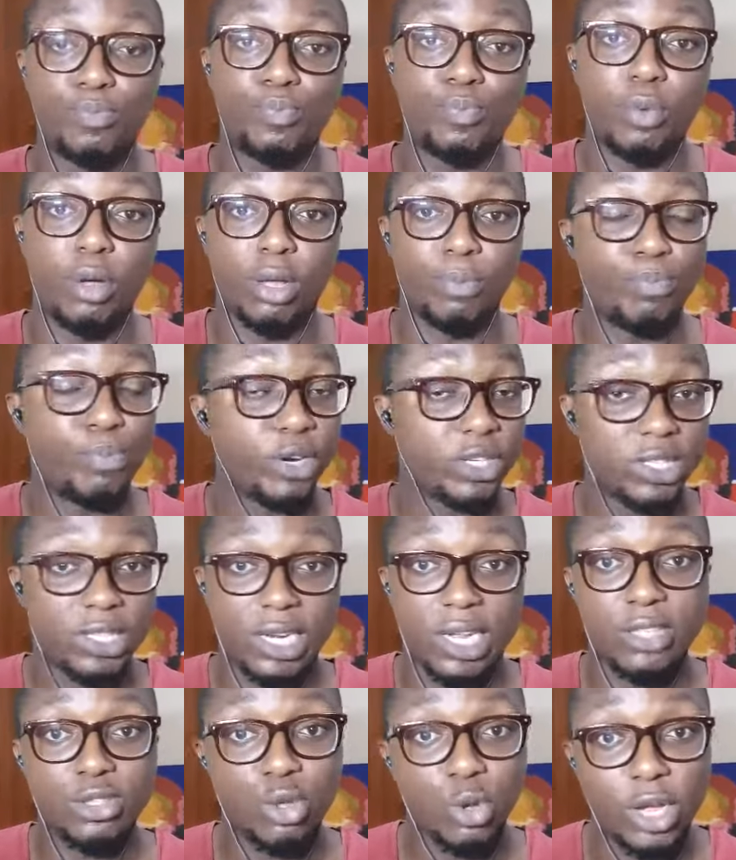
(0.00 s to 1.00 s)
a
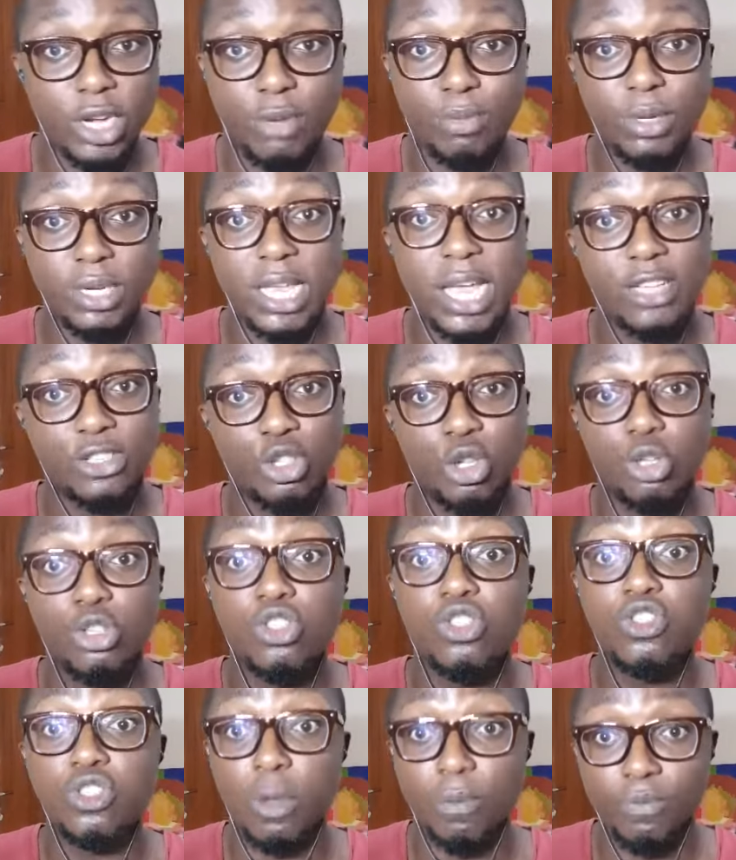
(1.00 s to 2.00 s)
president or anybody has done
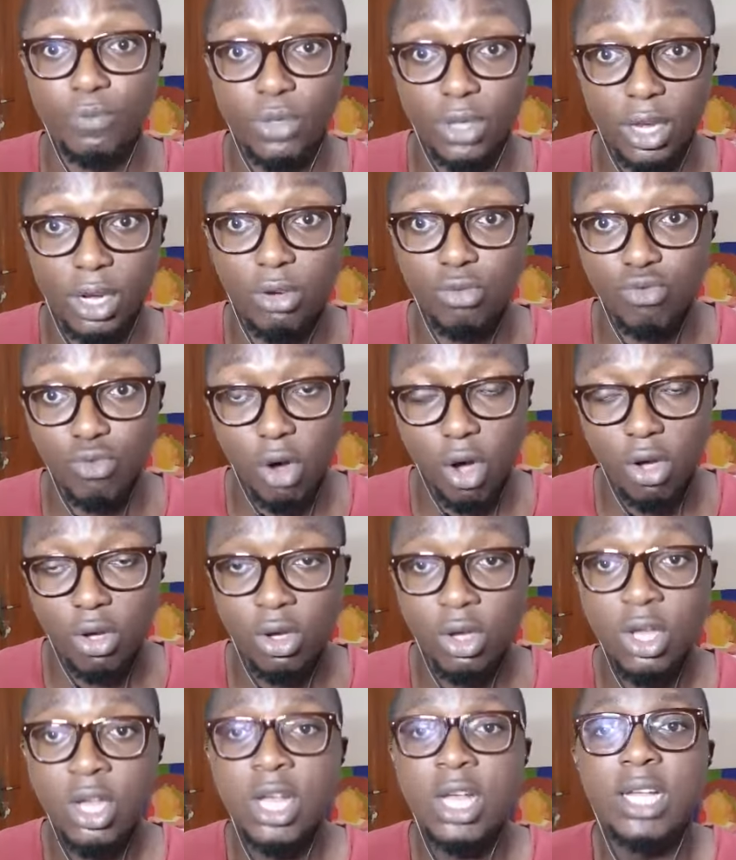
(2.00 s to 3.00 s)
something
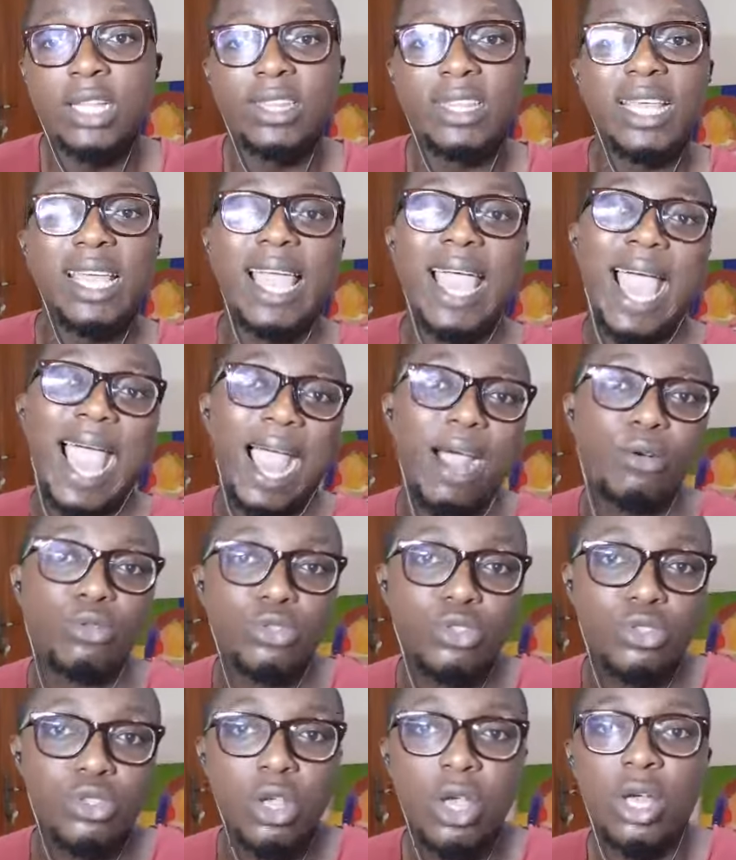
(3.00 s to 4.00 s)
wrong, the
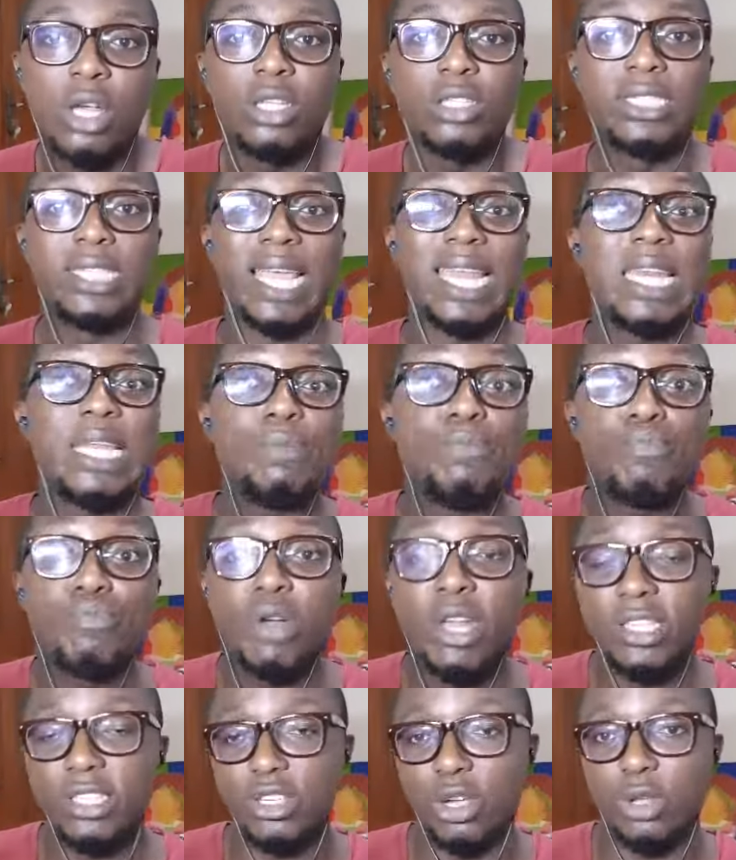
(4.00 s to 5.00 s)
House
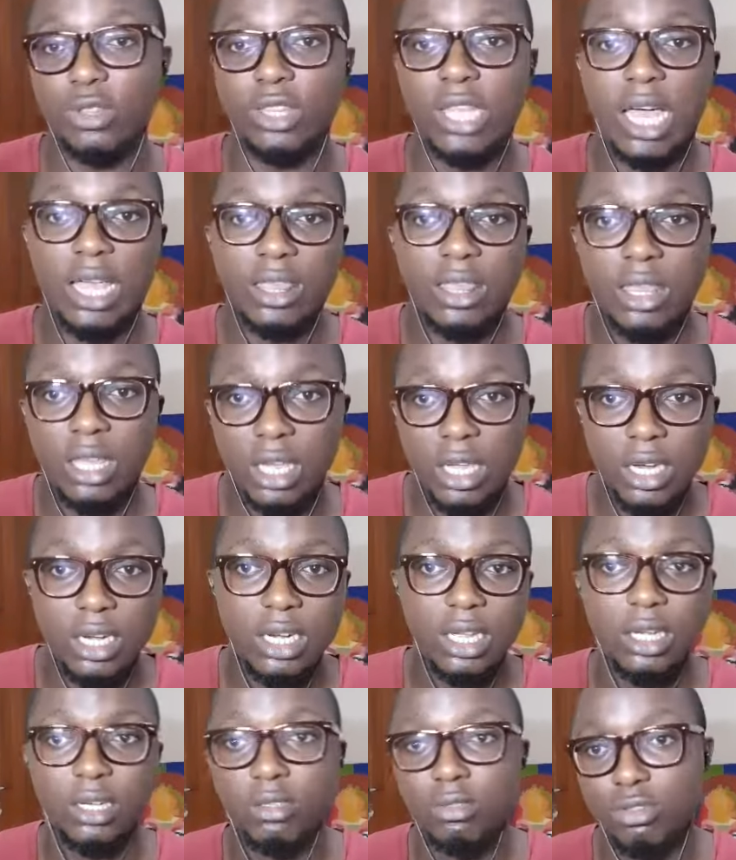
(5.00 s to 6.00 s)
deliberate on that thing.
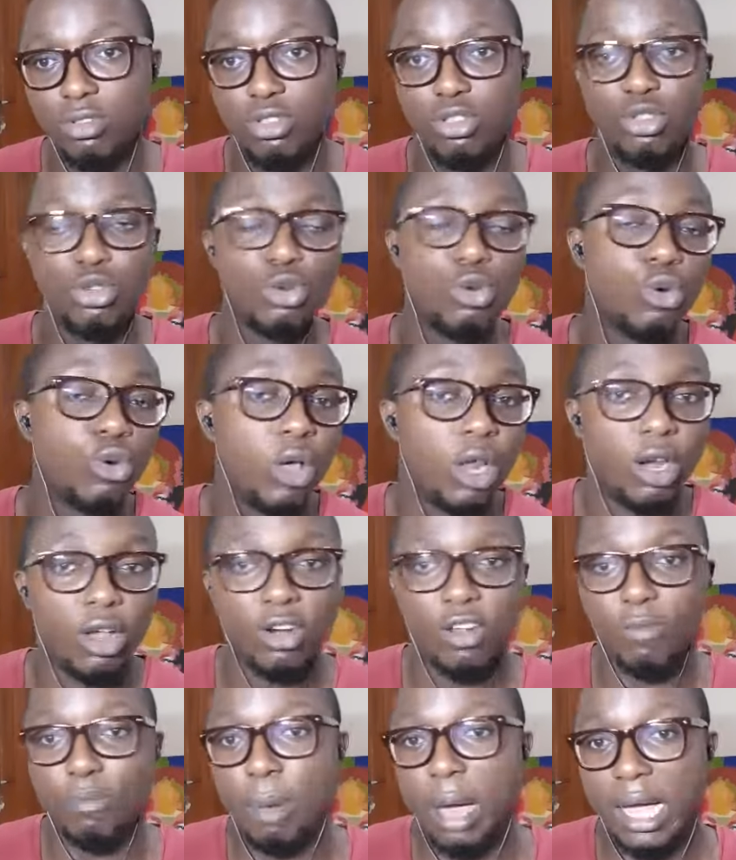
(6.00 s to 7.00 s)
They do a
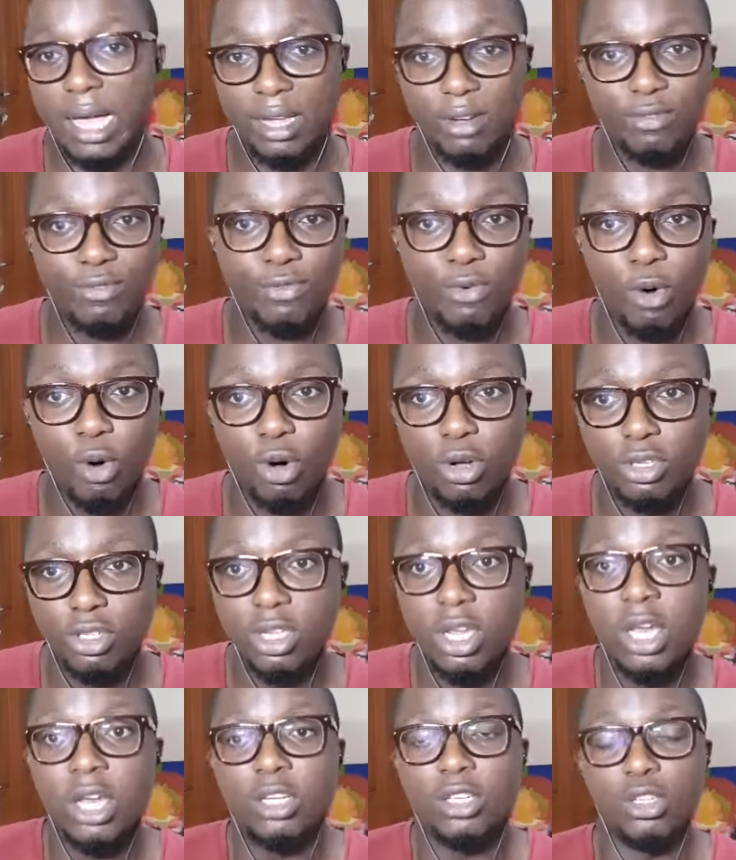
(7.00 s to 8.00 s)
lot of back and
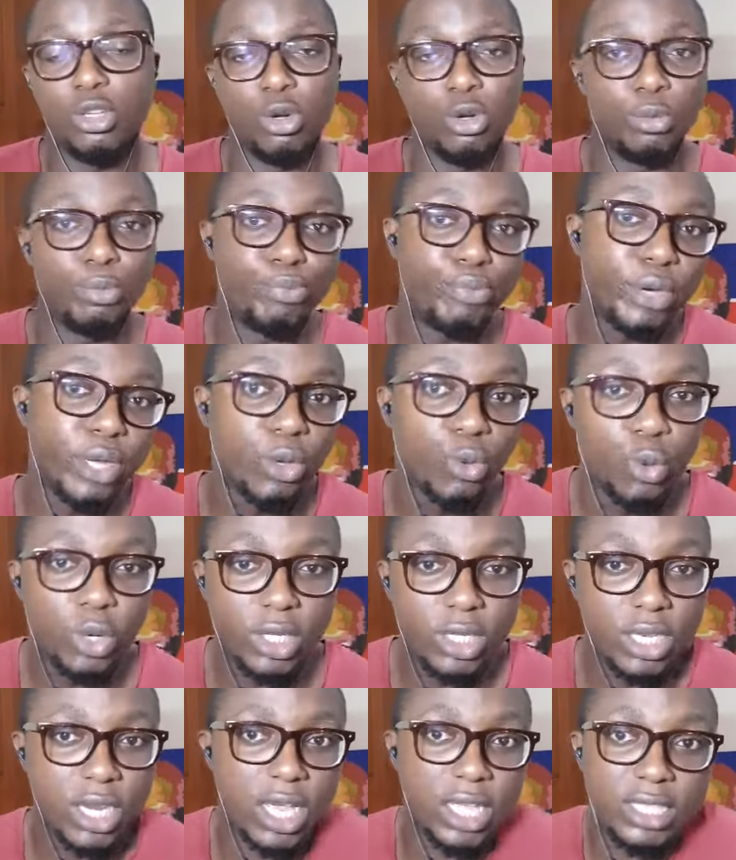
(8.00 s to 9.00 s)
forth, you know, bring
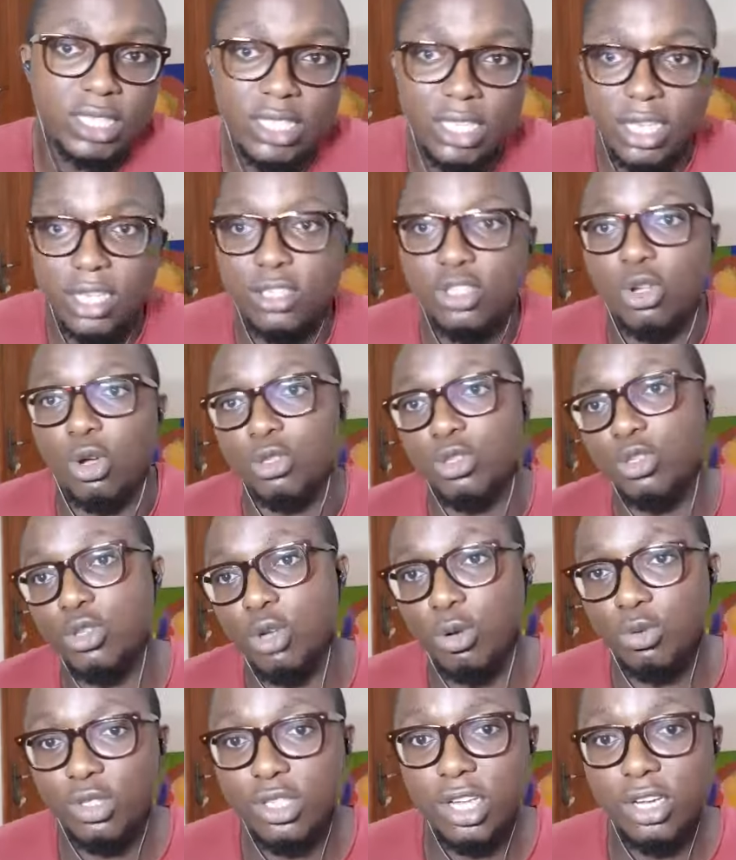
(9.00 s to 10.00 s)
witnesses,
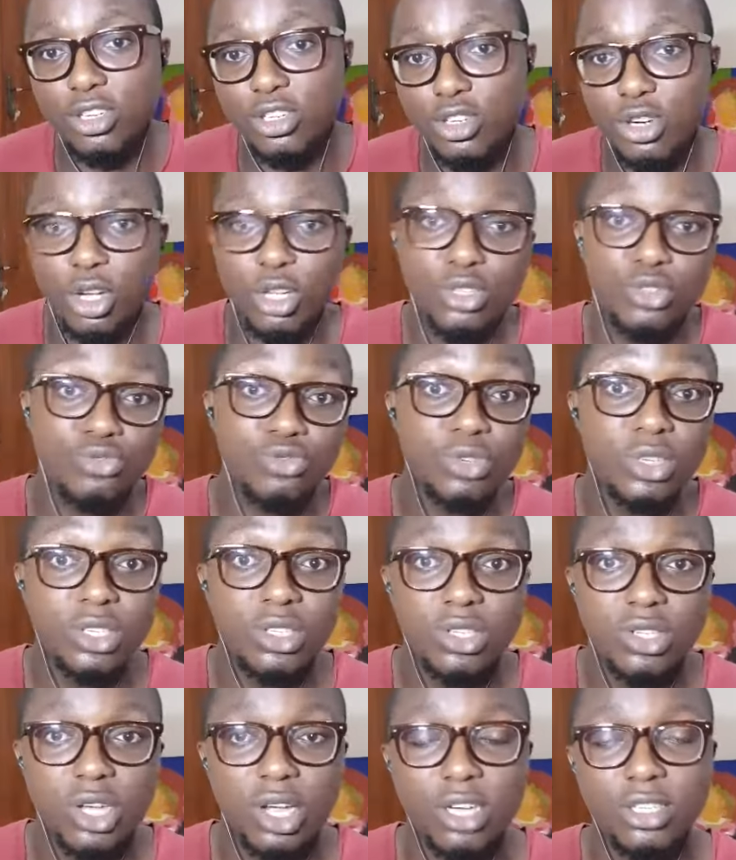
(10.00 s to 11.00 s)
consultations,
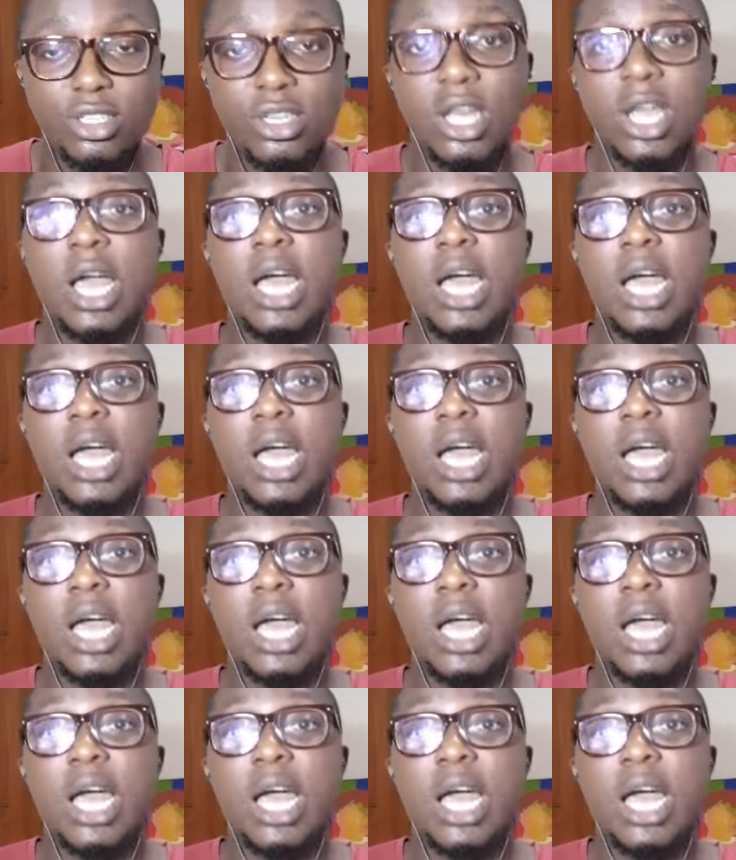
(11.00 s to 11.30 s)
research